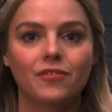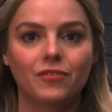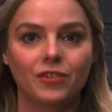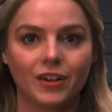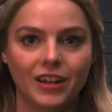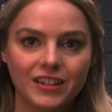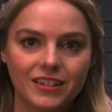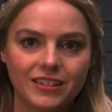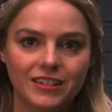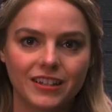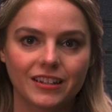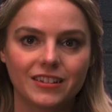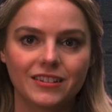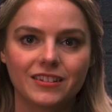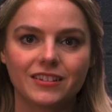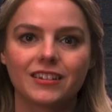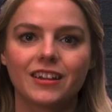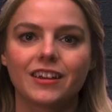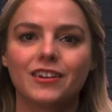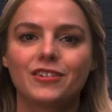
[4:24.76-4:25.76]
For
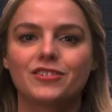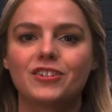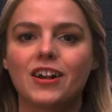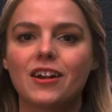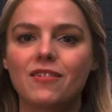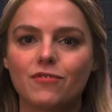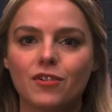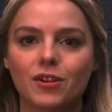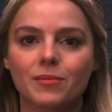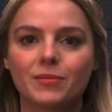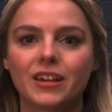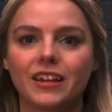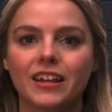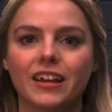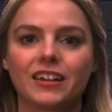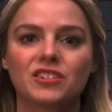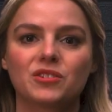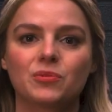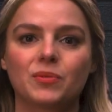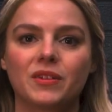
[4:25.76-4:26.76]
instance, JotForm
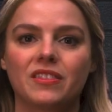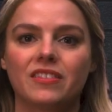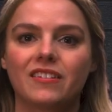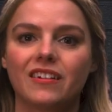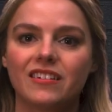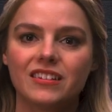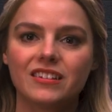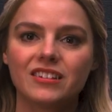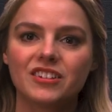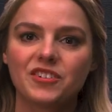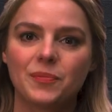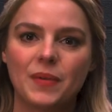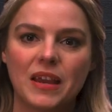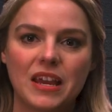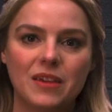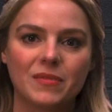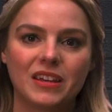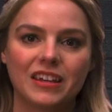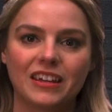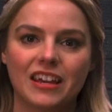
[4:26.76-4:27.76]
connects with dozens of
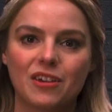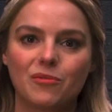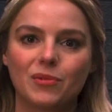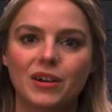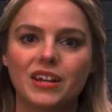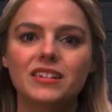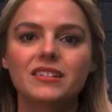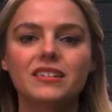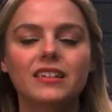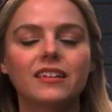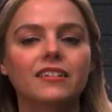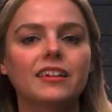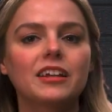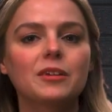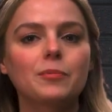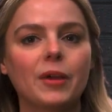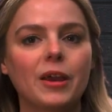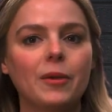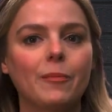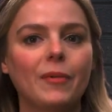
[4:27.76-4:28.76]
payment gateways
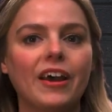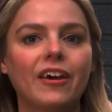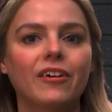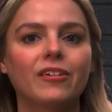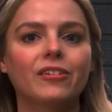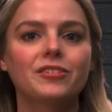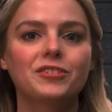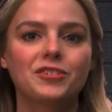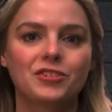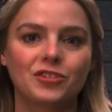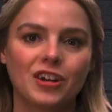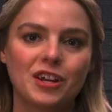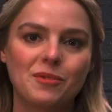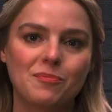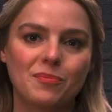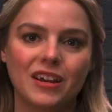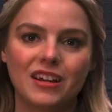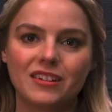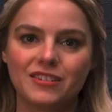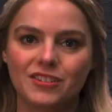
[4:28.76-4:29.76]
like PayPal,
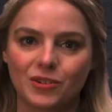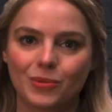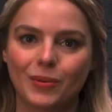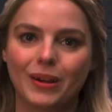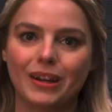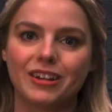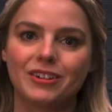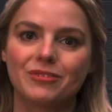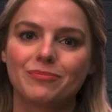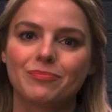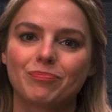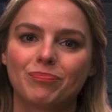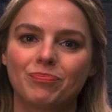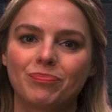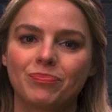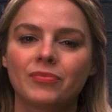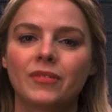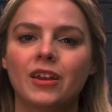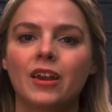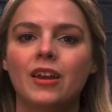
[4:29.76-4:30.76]
Stripe, and Square.
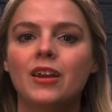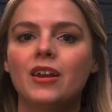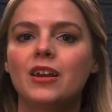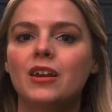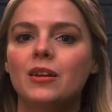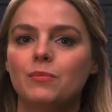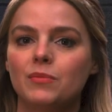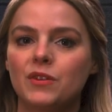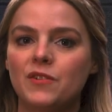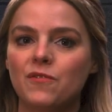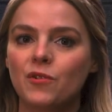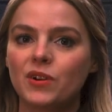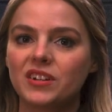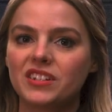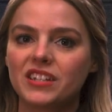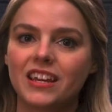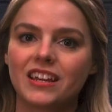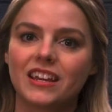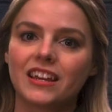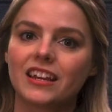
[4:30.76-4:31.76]
Before
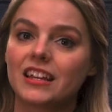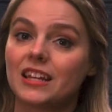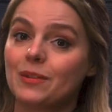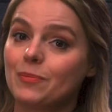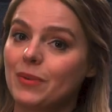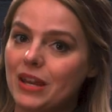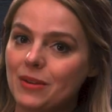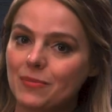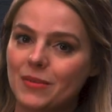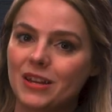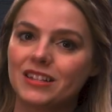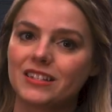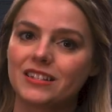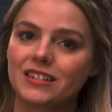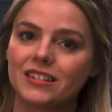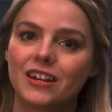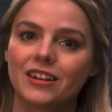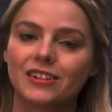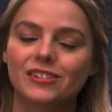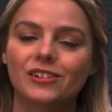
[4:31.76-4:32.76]
taking any
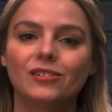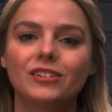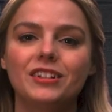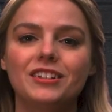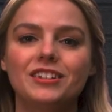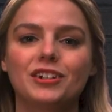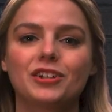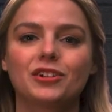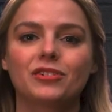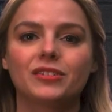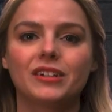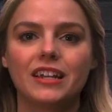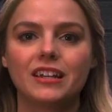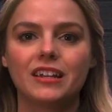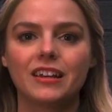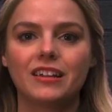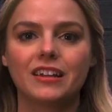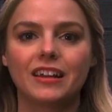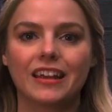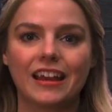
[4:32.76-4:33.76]
payments, you'll need to create
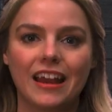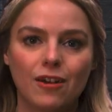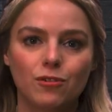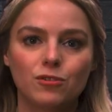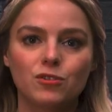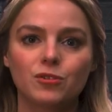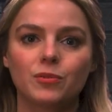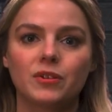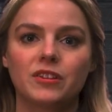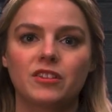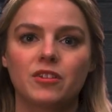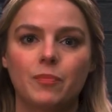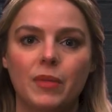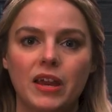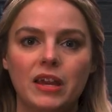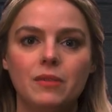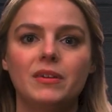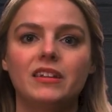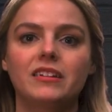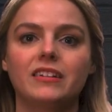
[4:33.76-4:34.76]
an account with the
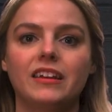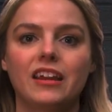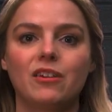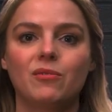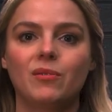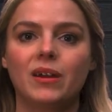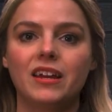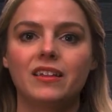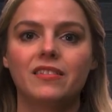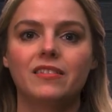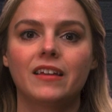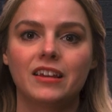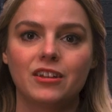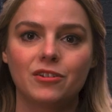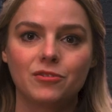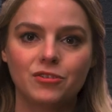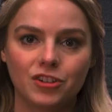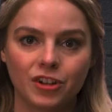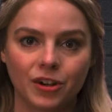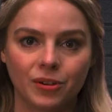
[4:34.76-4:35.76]
payment gateway that
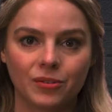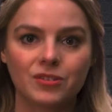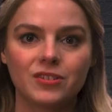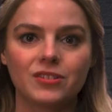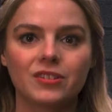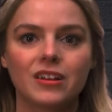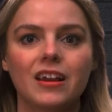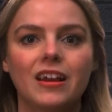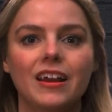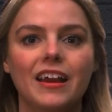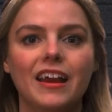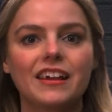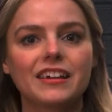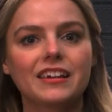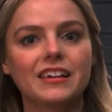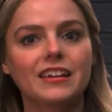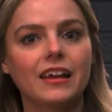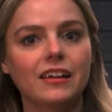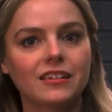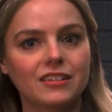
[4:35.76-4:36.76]
you chose and
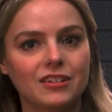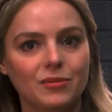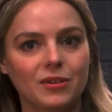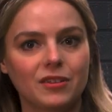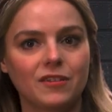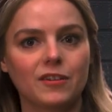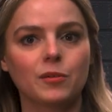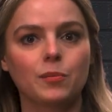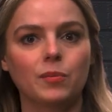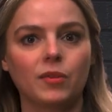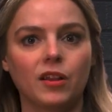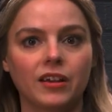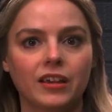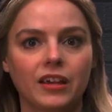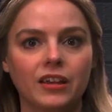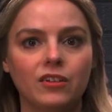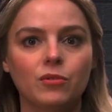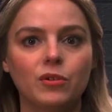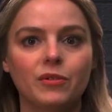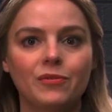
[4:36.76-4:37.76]
connect it with your
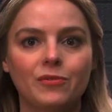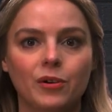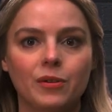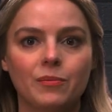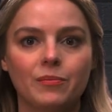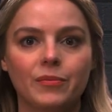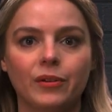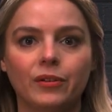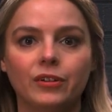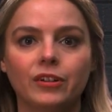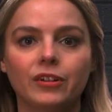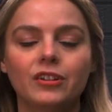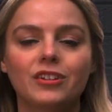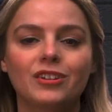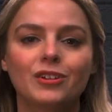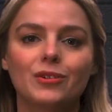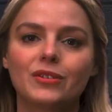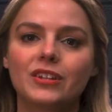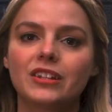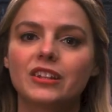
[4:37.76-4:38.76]
plugin or form builder
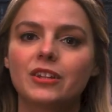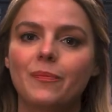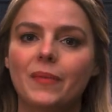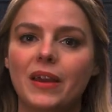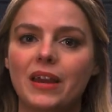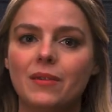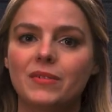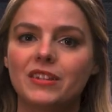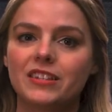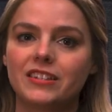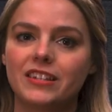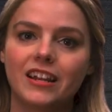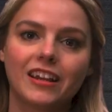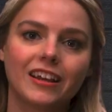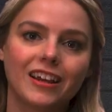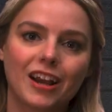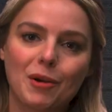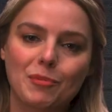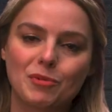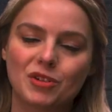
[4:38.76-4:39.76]
using the payment
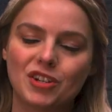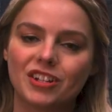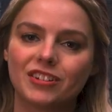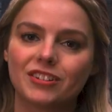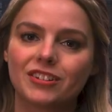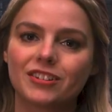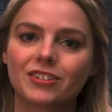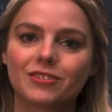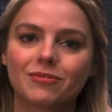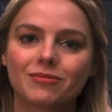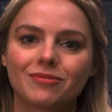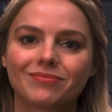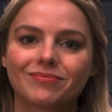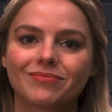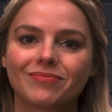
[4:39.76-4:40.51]
setting options.